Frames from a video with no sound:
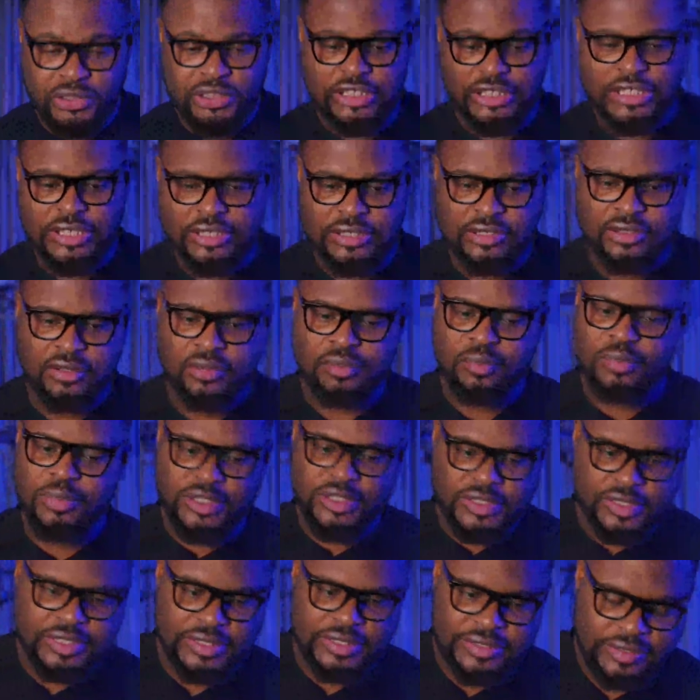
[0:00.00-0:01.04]
projects
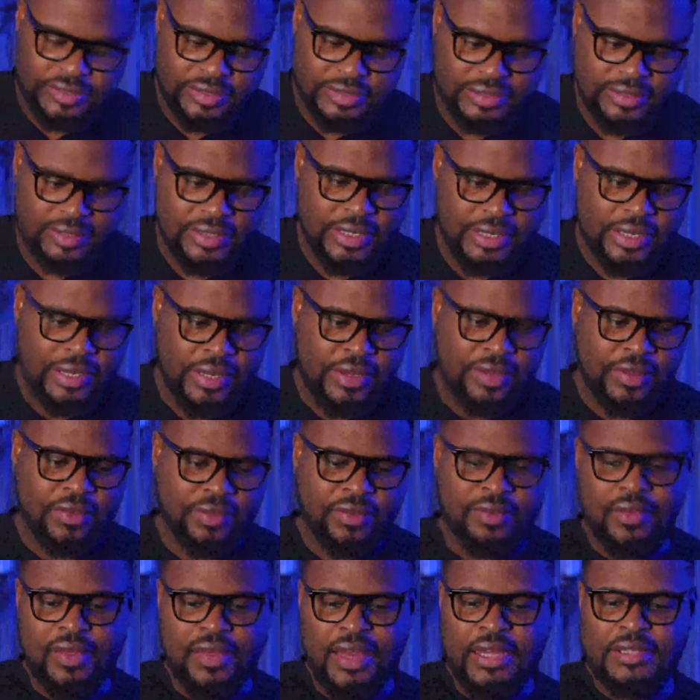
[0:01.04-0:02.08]
or businesses
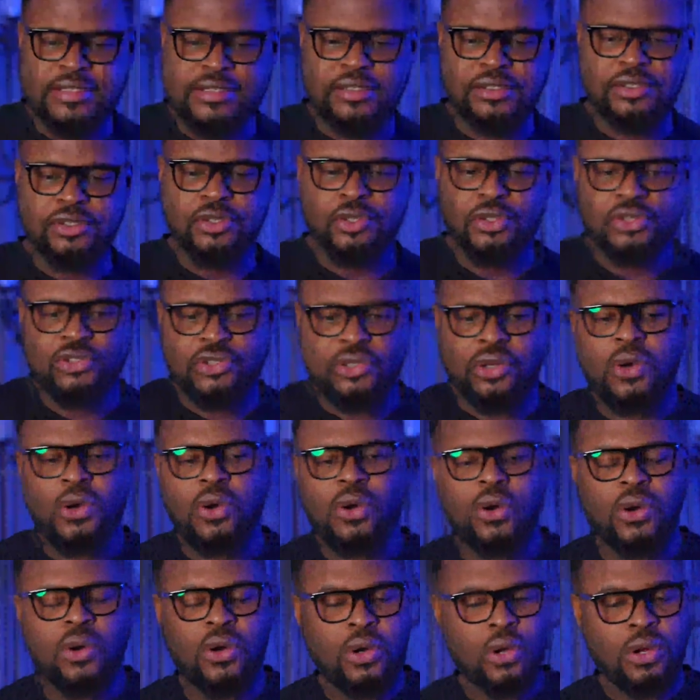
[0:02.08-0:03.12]
that
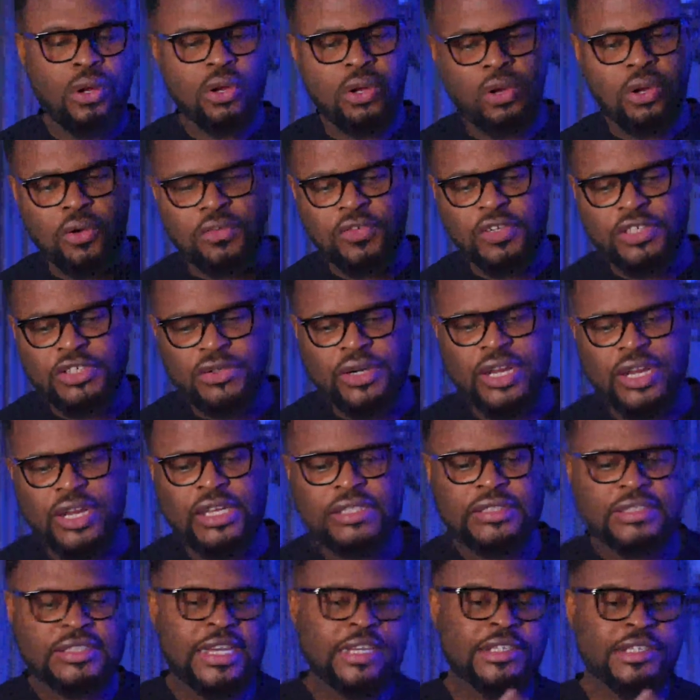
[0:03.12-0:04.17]
does all of
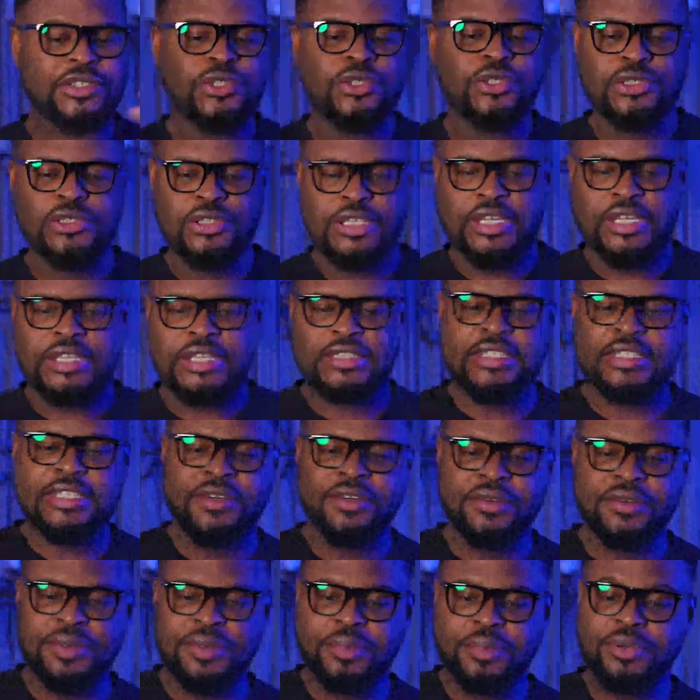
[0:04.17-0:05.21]
the transactions
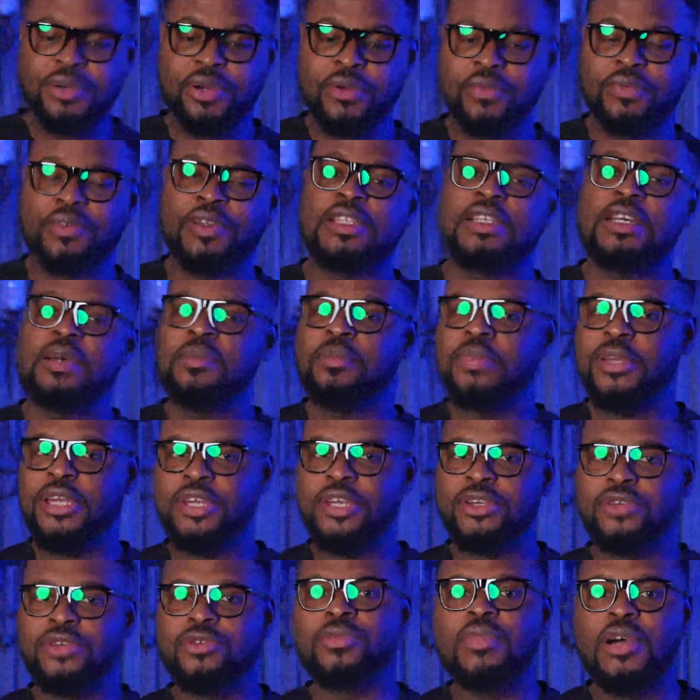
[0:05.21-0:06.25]
and generate profit
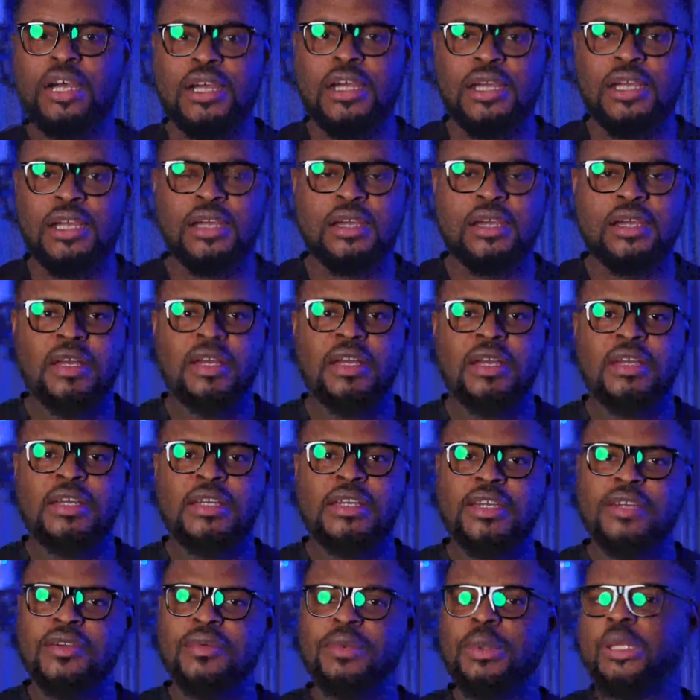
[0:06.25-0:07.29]
and pay you back
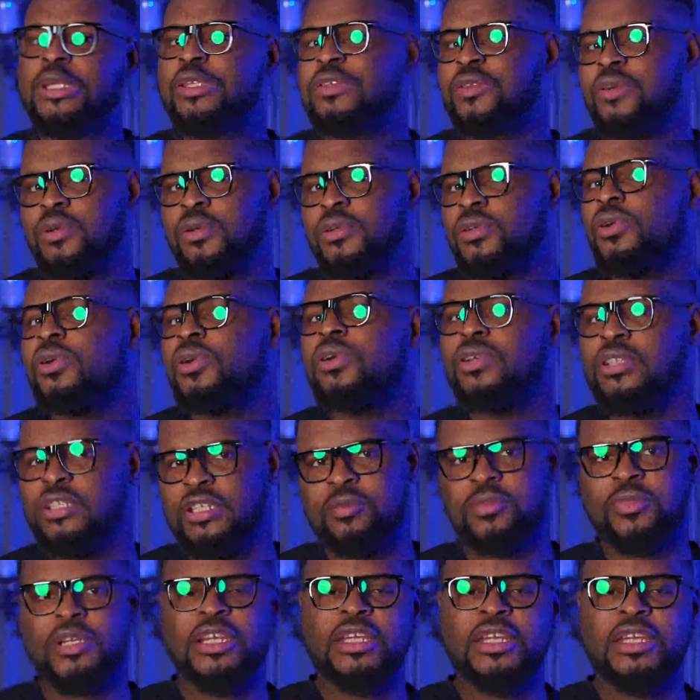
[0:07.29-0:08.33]
a return
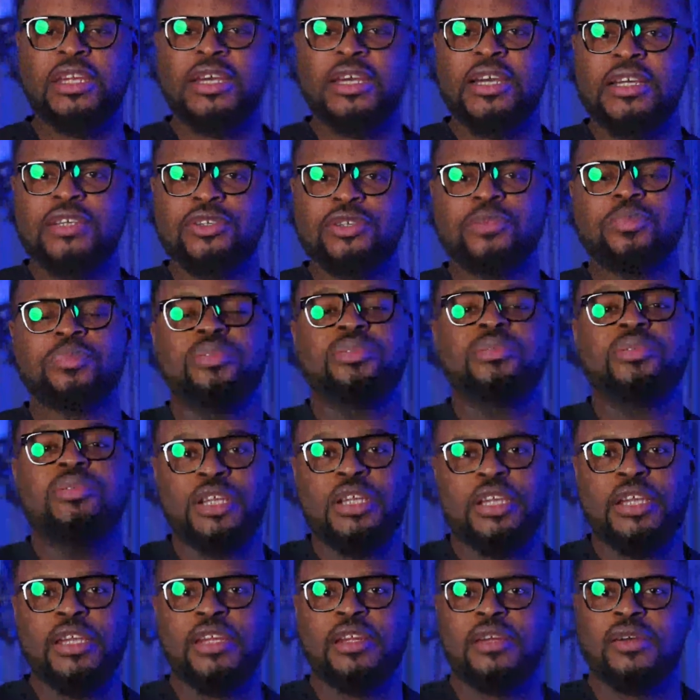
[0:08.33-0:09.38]
on the money that you
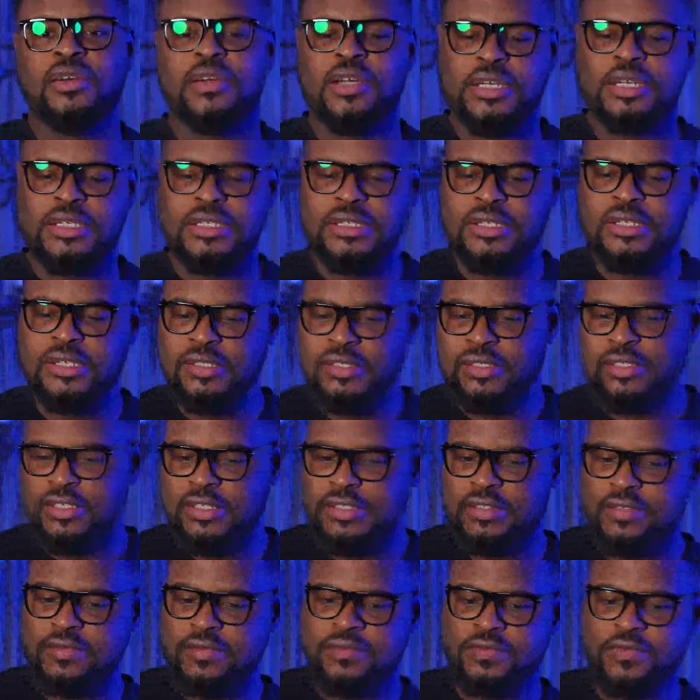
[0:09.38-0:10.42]
put in. All right,
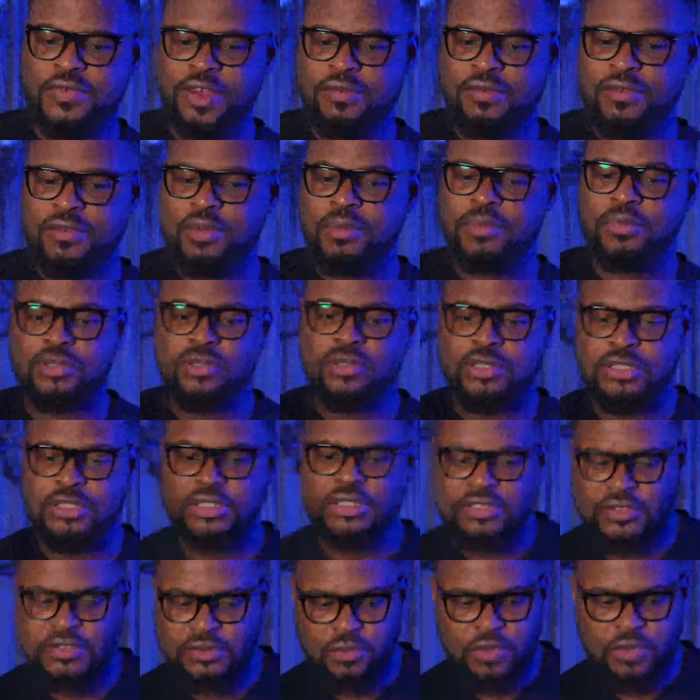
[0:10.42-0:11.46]
this is very
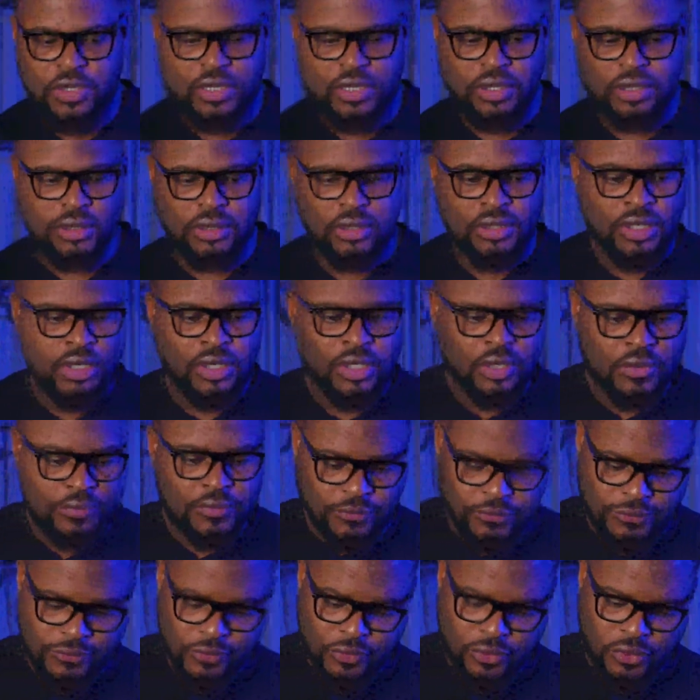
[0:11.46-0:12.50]
important as well
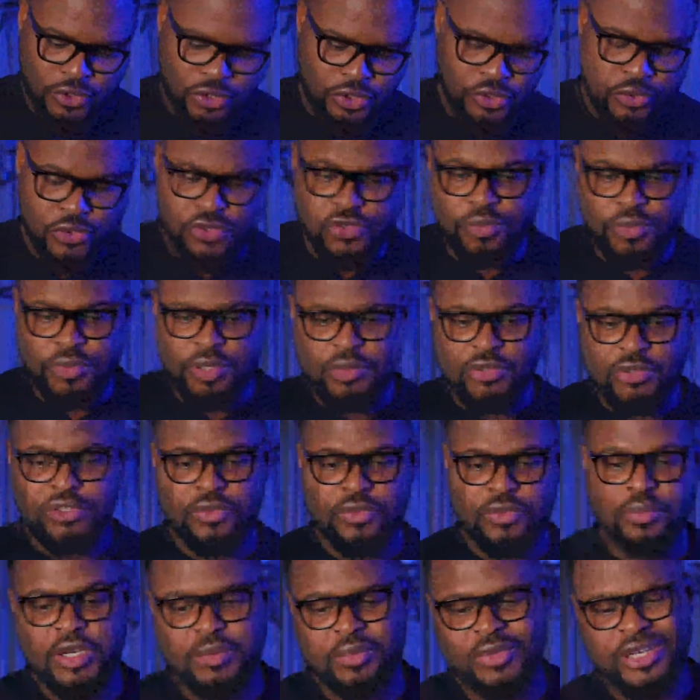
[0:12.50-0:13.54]
for you to
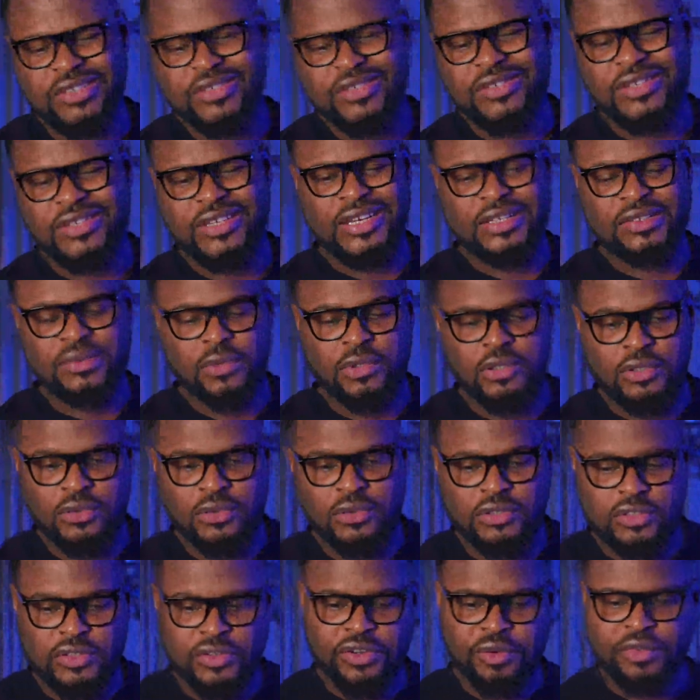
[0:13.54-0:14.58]
be able to make money. So
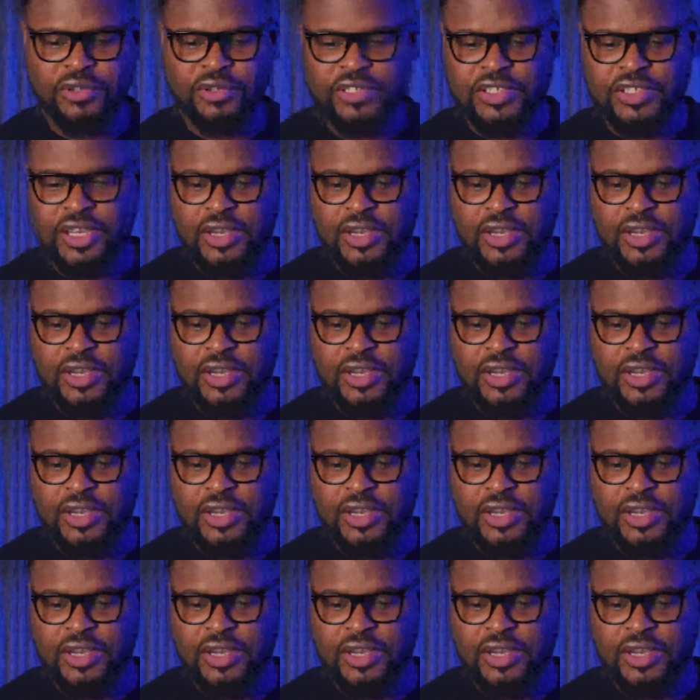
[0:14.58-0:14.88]
that's what those